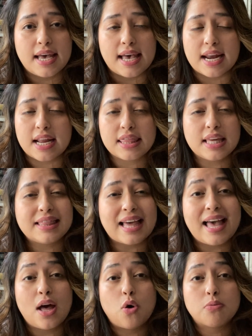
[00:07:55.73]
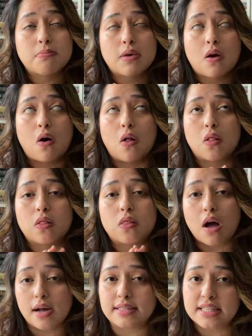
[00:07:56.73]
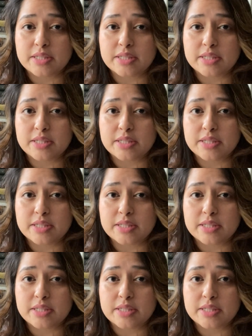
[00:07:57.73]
and I think that helped me a lot,